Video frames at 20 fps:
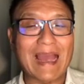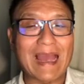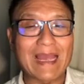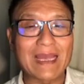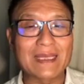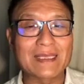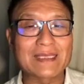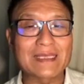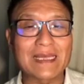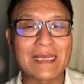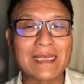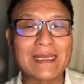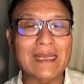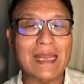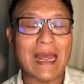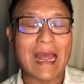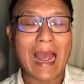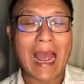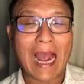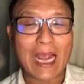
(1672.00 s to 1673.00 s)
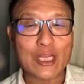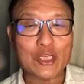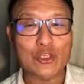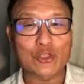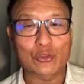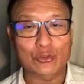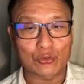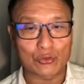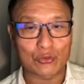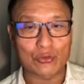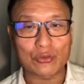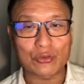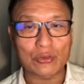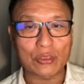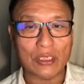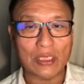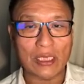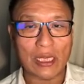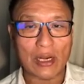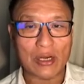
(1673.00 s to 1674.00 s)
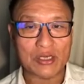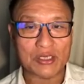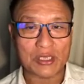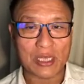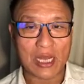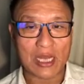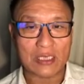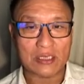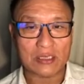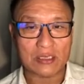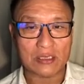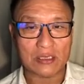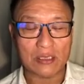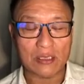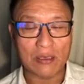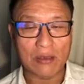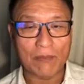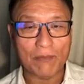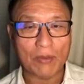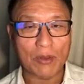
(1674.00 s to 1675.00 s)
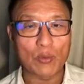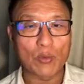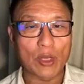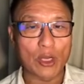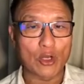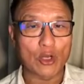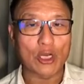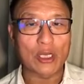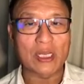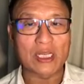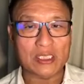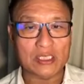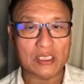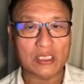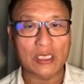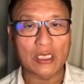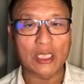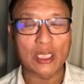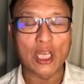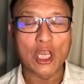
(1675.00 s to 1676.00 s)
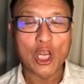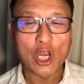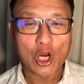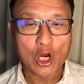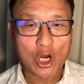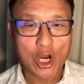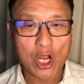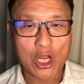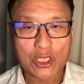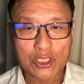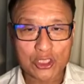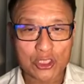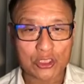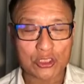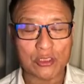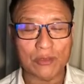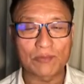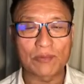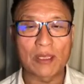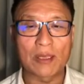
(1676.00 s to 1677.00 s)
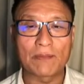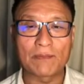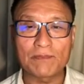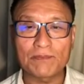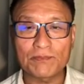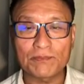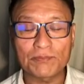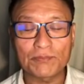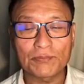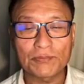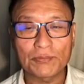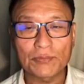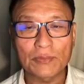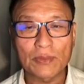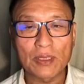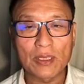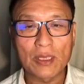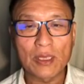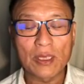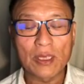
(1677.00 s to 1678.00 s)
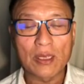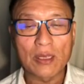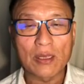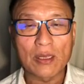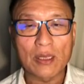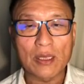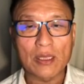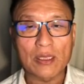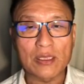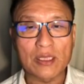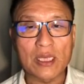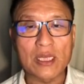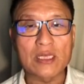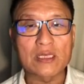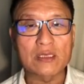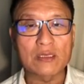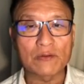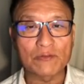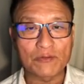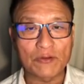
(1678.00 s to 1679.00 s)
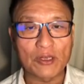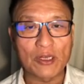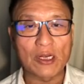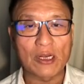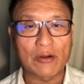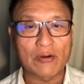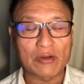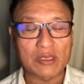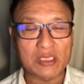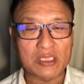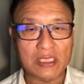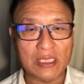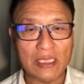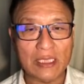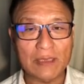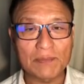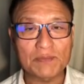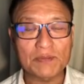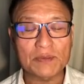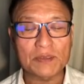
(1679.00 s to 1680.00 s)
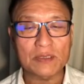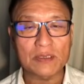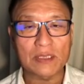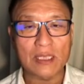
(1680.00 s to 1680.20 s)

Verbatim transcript: It's in actions in our, us, but we are not necessarily conscious of them. They interfere our sleeps.